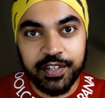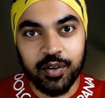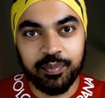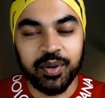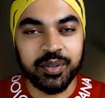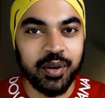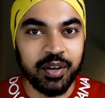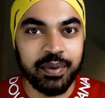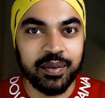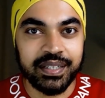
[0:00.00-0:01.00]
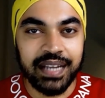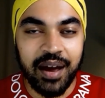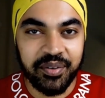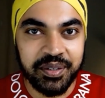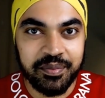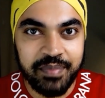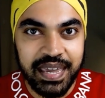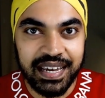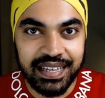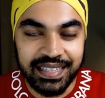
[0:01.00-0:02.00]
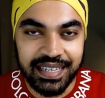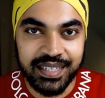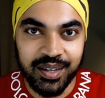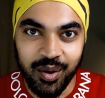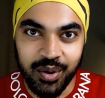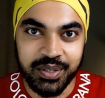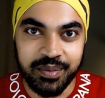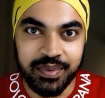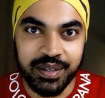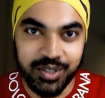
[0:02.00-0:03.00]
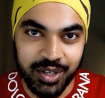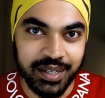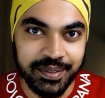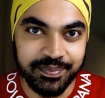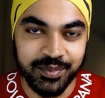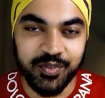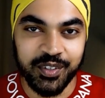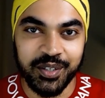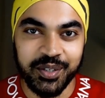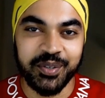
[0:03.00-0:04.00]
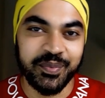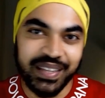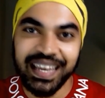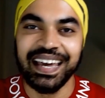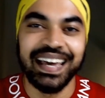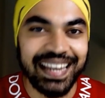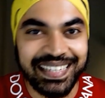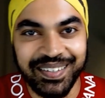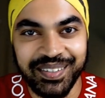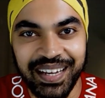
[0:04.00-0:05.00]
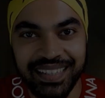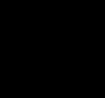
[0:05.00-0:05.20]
I'm going to talk about that. How do you make this awesome chart? No further ado, let's go together.